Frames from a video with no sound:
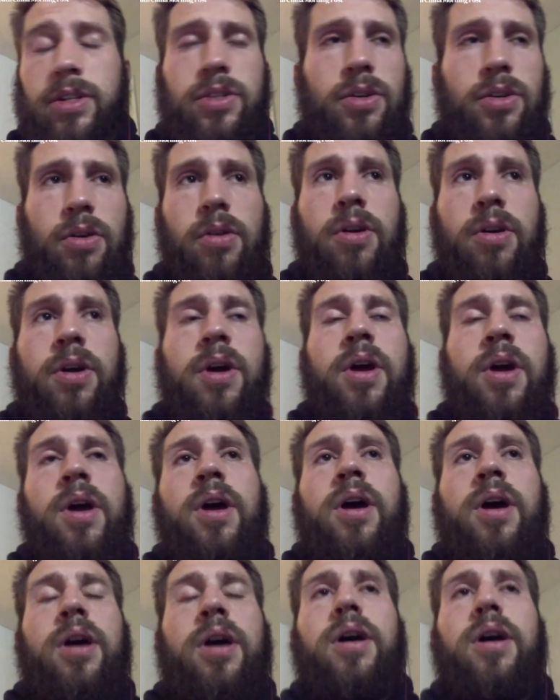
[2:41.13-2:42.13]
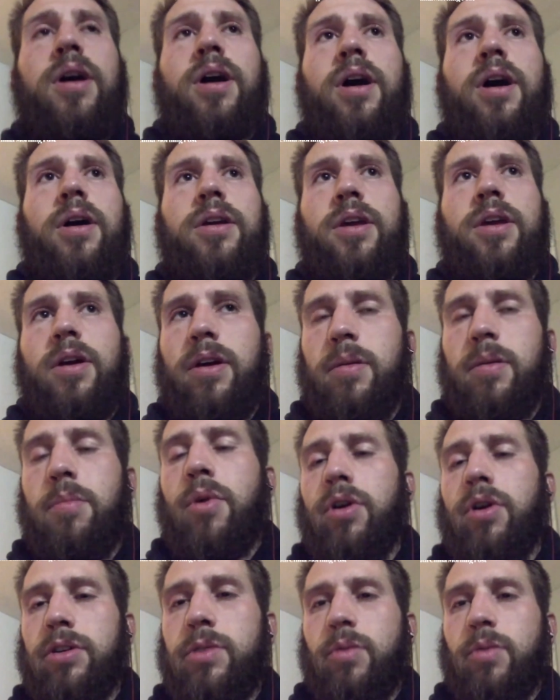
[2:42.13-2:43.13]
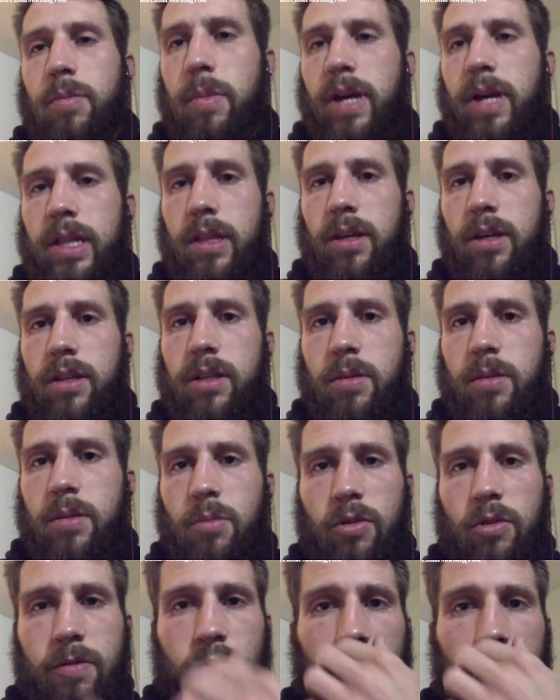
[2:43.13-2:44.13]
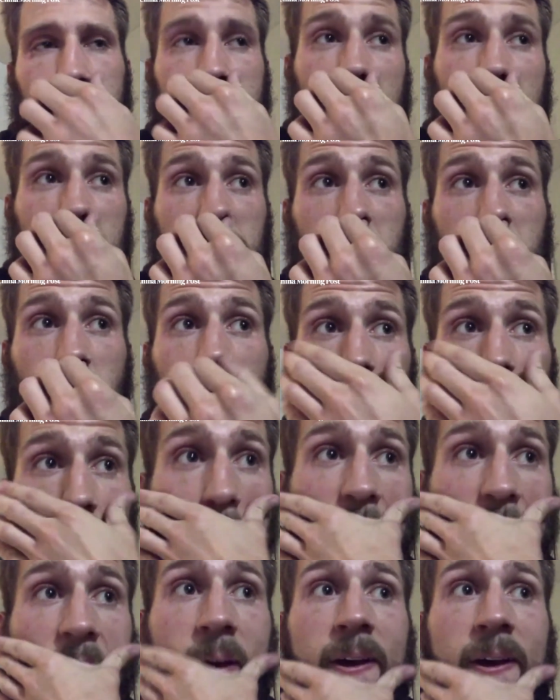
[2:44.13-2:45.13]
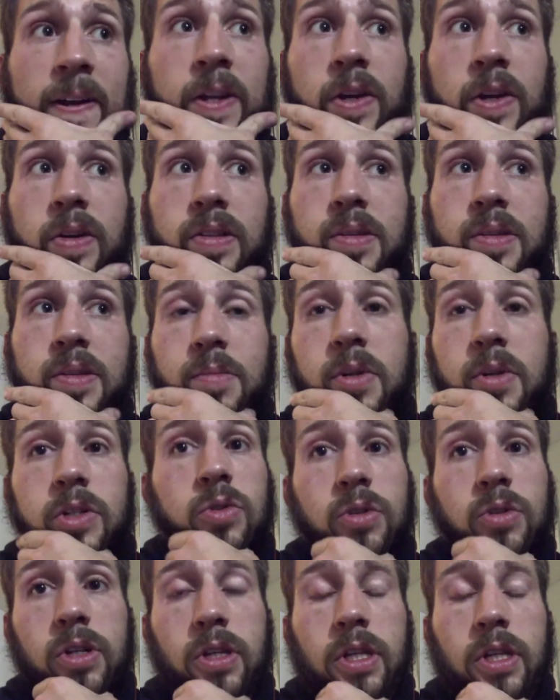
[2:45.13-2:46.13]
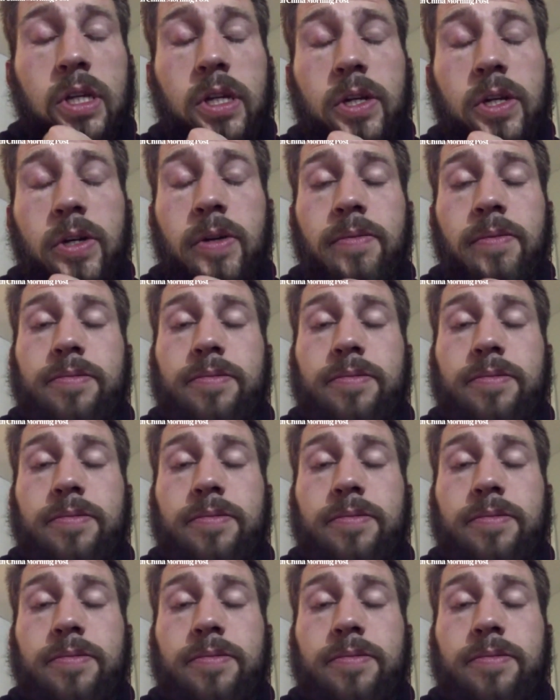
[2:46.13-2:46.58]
So, in March, we made the move full time. So we've been on here the majority of the year.